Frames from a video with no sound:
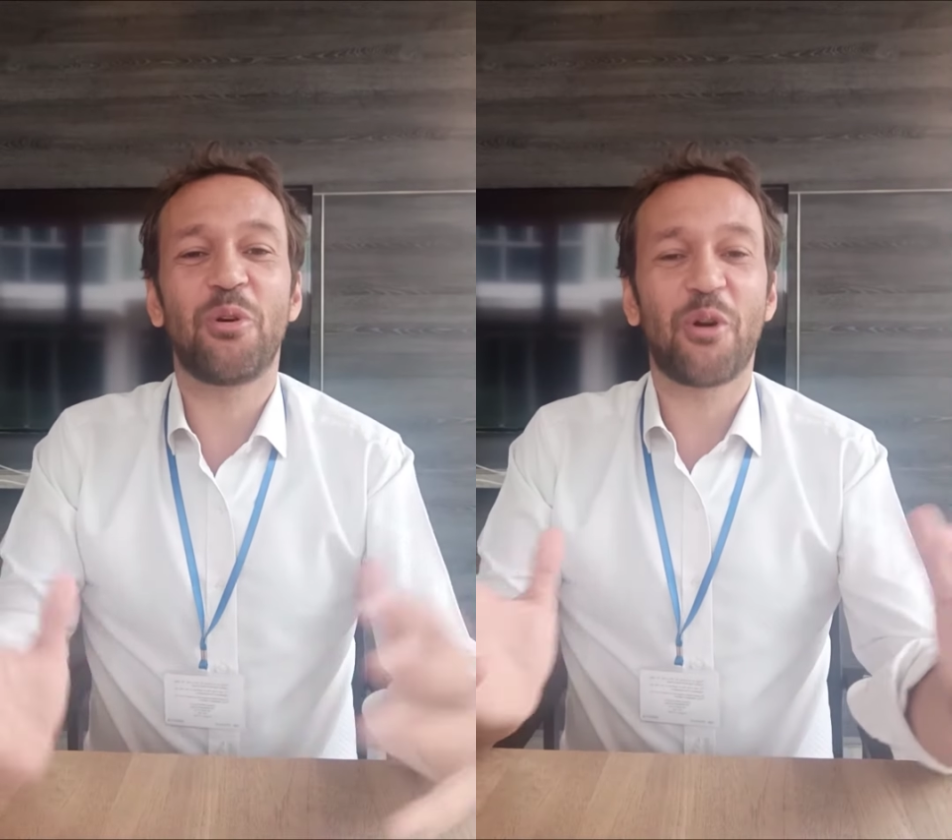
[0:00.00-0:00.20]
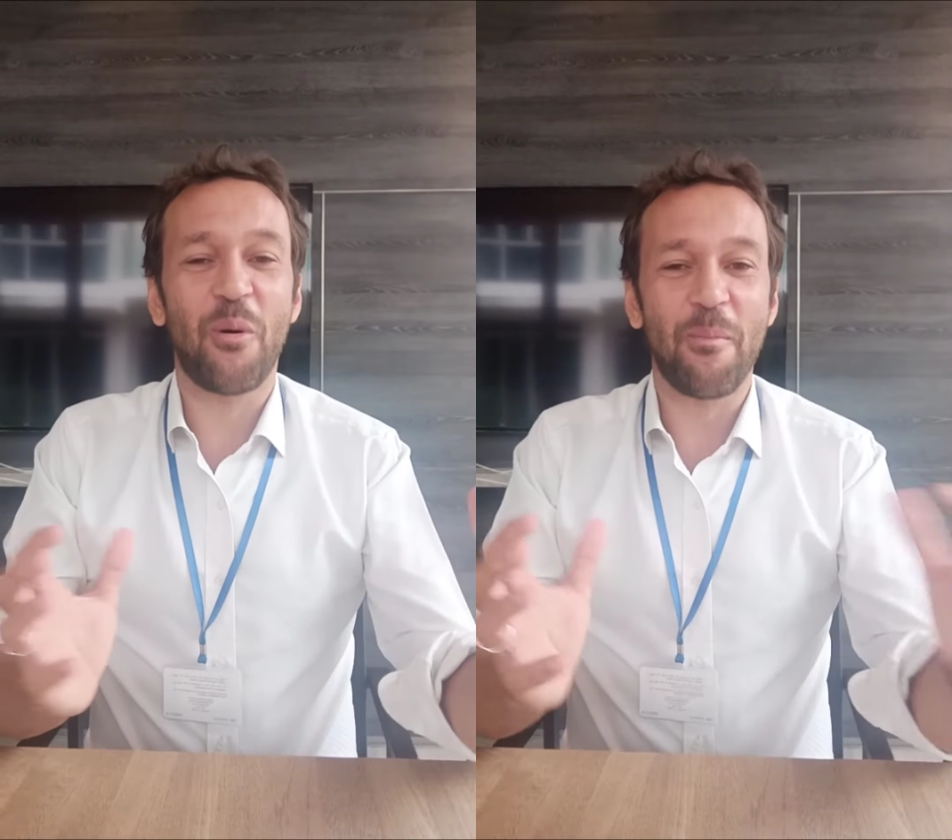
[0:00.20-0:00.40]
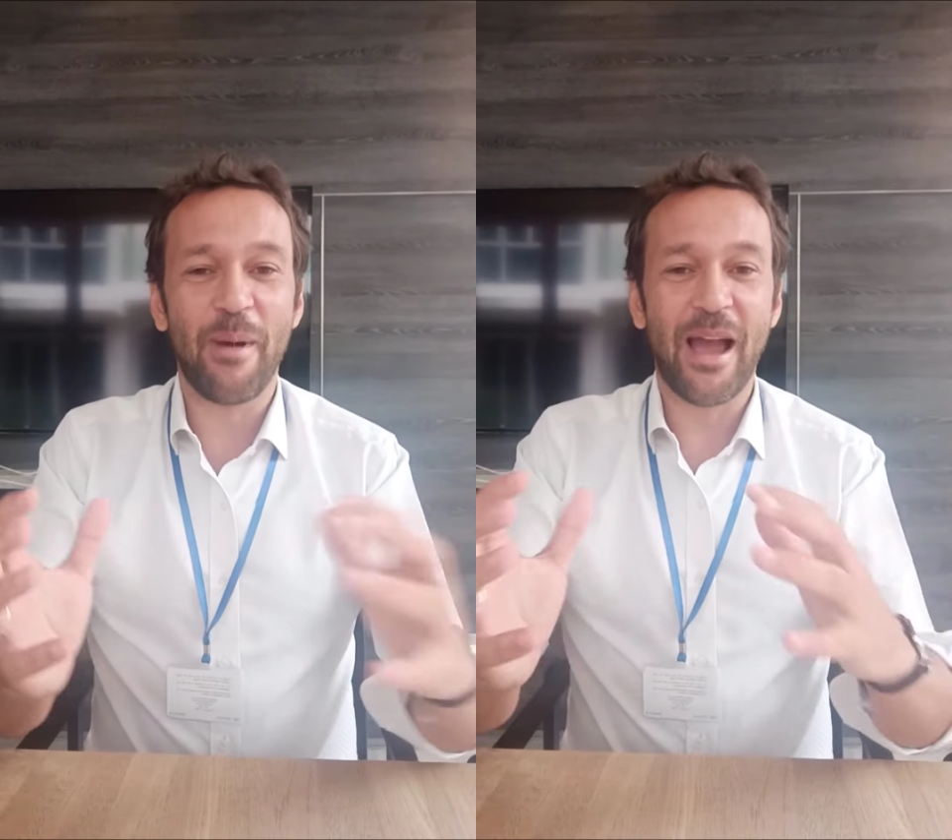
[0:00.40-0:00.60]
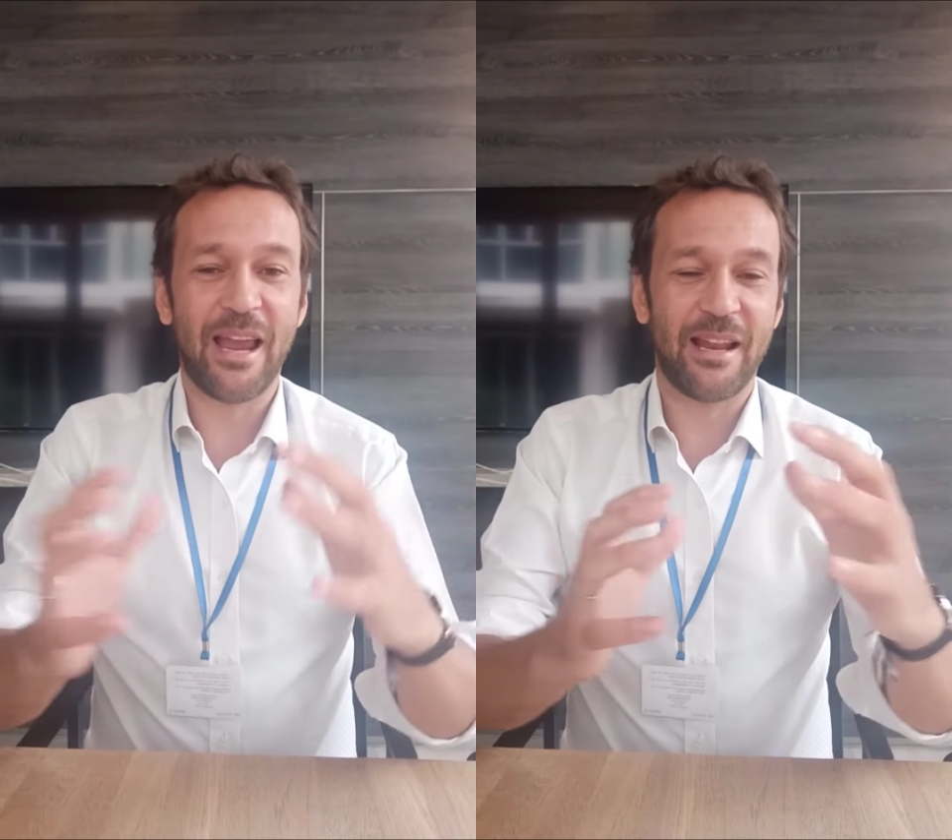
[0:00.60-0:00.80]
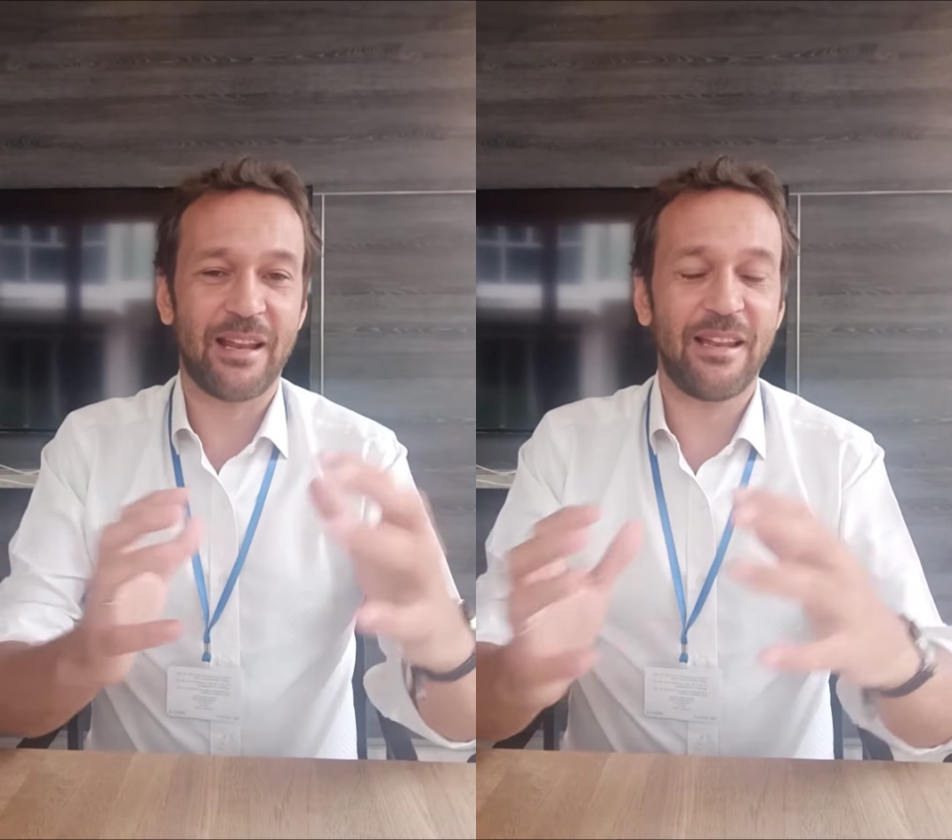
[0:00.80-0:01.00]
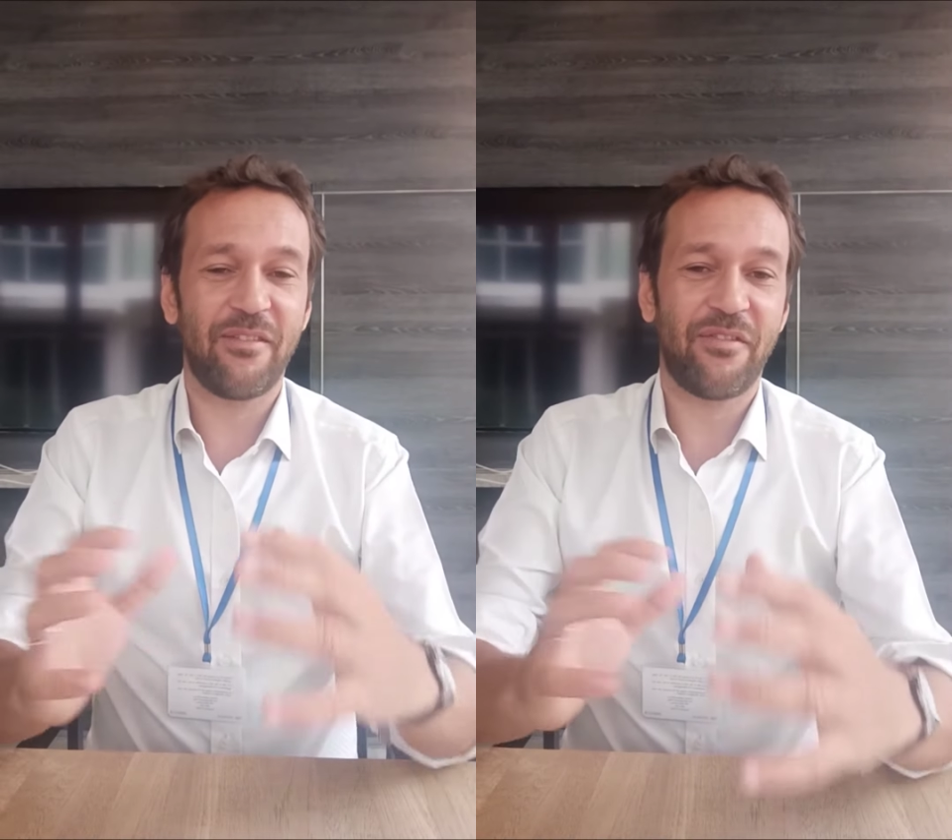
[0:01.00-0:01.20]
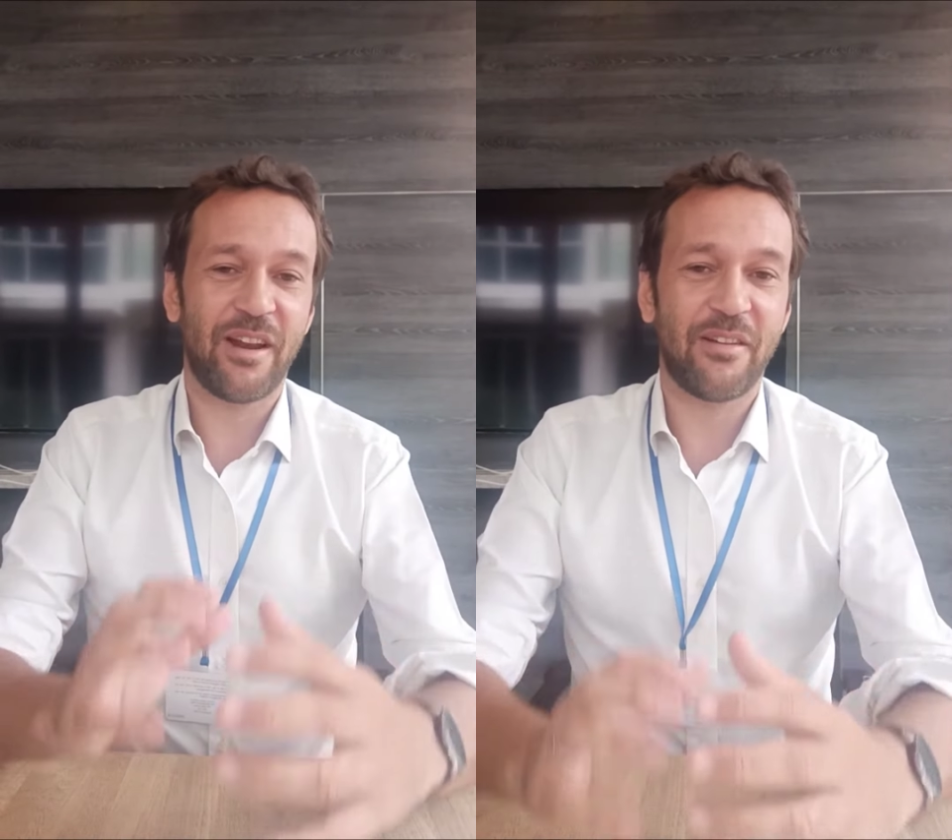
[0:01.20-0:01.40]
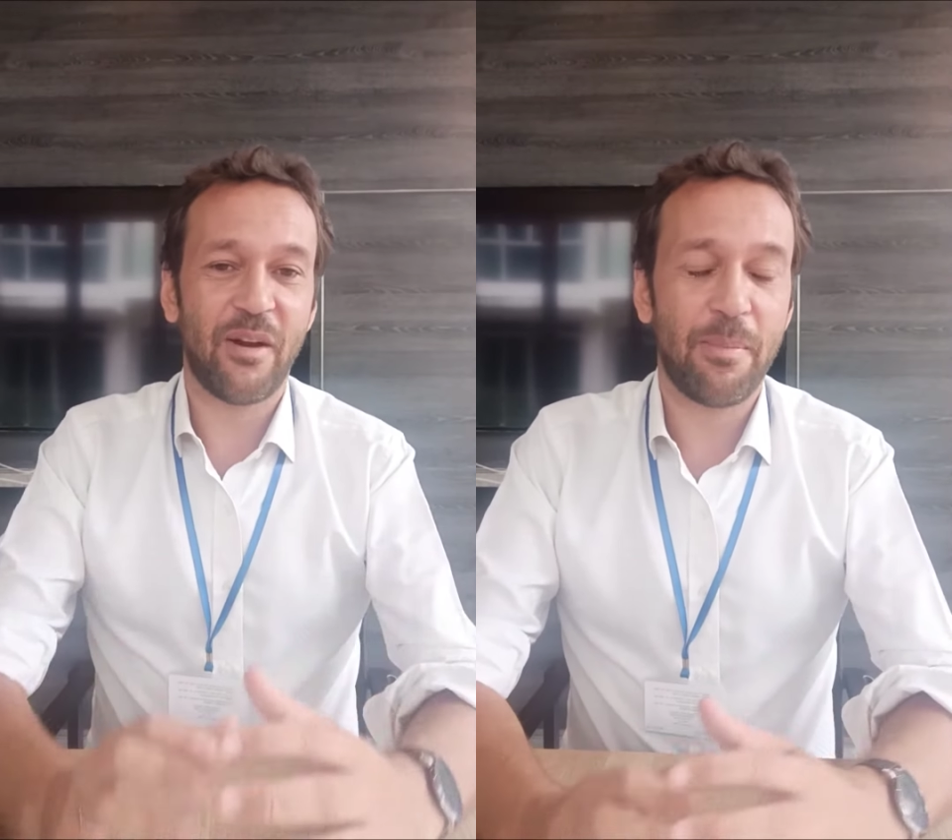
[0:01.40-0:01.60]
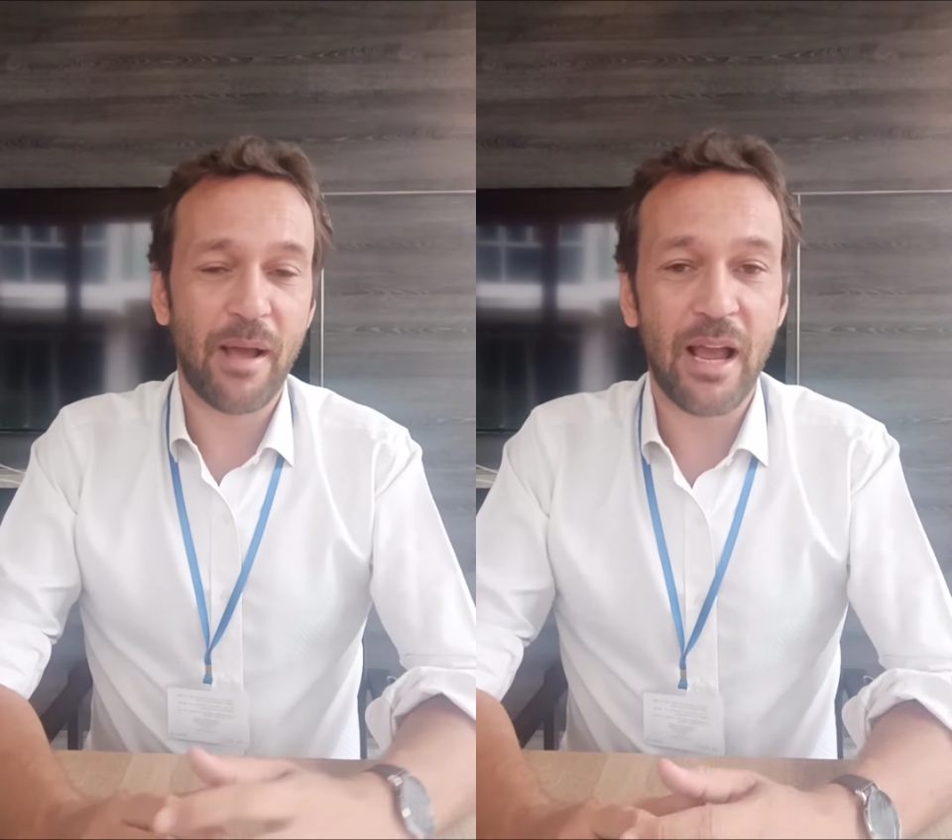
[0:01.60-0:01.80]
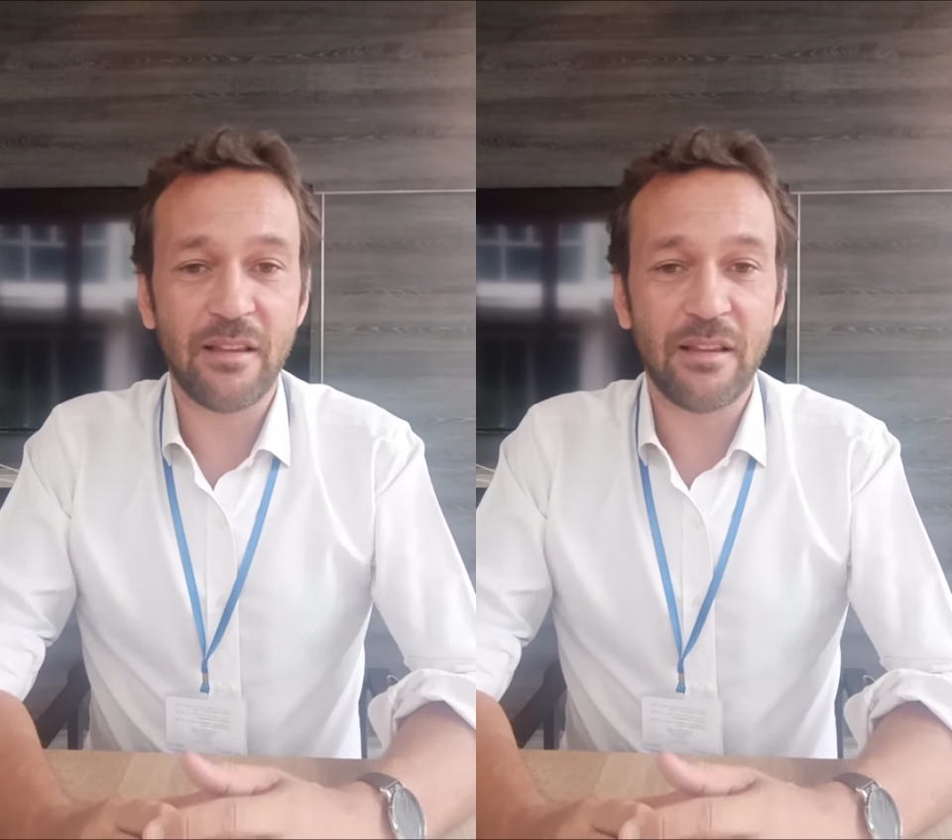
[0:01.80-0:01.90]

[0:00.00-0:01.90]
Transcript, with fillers: combine different replies